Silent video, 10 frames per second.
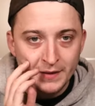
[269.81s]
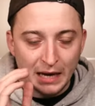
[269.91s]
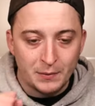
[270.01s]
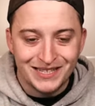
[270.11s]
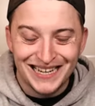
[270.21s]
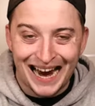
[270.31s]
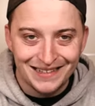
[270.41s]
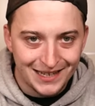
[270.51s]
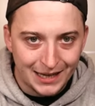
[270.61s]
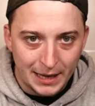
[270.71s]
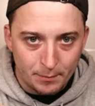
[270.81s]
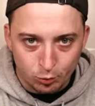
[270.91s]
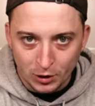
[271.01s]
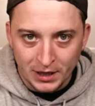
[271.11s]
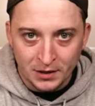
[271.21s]
they were tactically
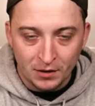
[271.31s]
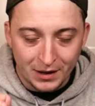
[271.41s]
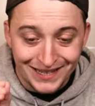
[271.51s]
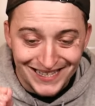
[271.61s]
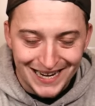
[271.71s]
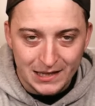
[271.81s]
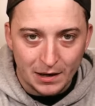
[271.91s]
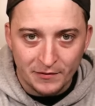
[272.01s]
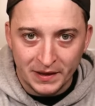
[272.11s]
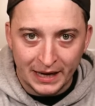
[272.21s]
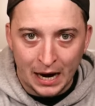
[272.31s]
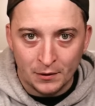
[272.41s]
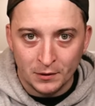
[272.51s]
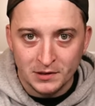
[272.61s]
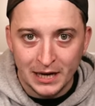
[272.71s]
brilliant and set up for the
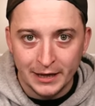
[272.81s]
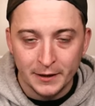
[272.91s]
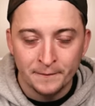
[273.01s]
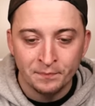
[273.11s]
counter-attack.